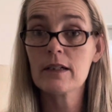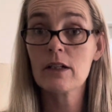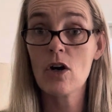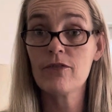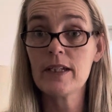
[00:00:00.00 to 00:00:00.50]

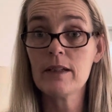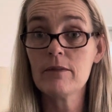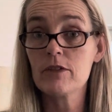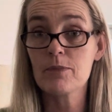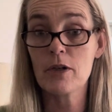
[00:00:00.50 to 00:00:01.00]

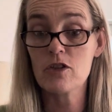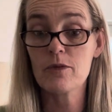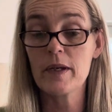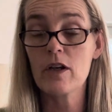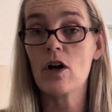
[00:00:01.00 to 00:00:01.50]
coffee, just
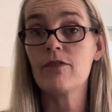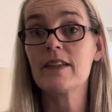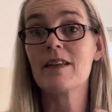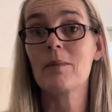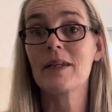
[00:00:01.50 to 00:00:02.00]
purchase me a
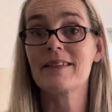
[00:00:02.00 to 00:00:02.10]
coffee, send me